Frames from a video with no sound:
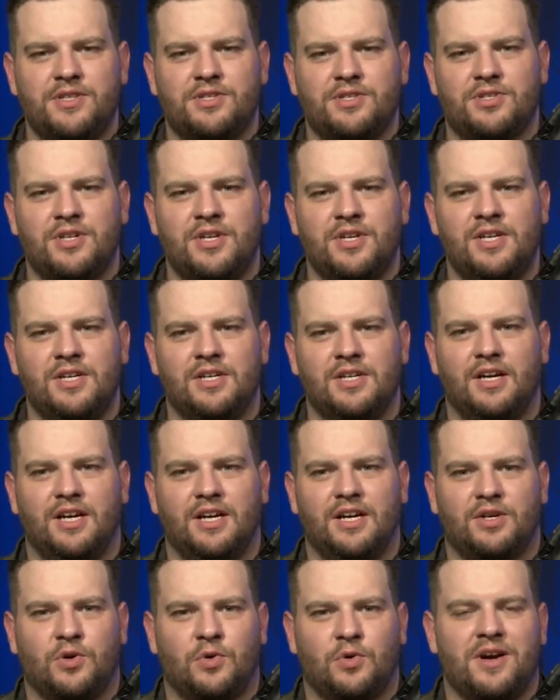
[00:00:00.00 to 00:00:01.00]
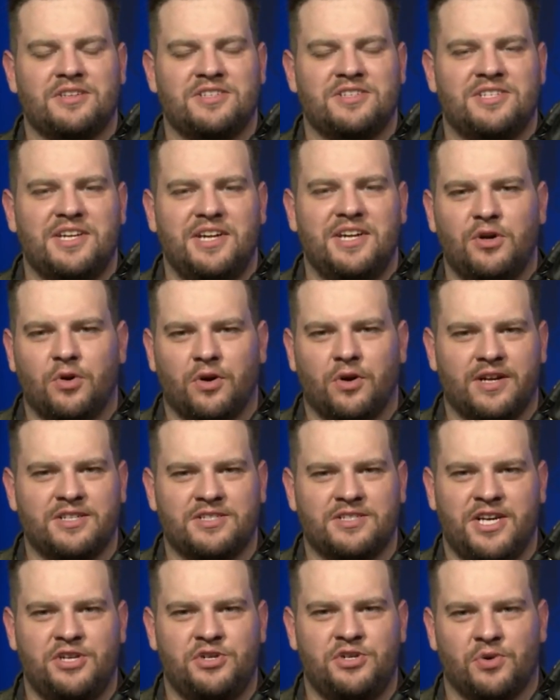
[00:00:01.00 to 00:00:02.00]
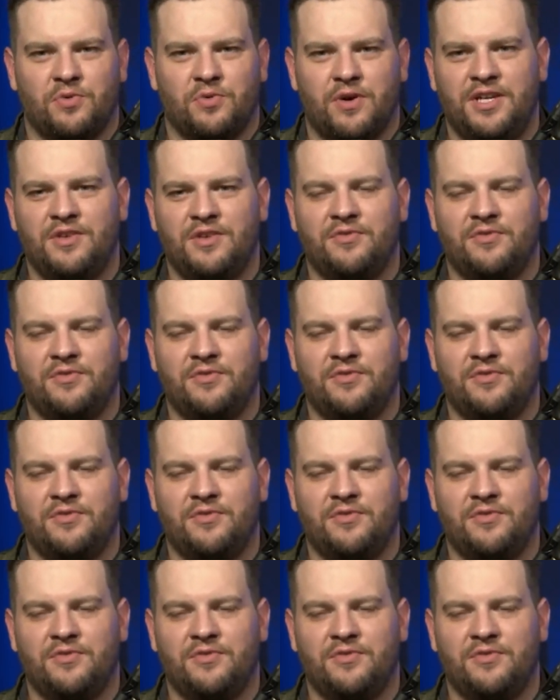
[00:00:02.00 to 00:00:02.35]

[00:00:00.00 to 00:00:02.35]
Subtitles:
is cross-city organizational, right?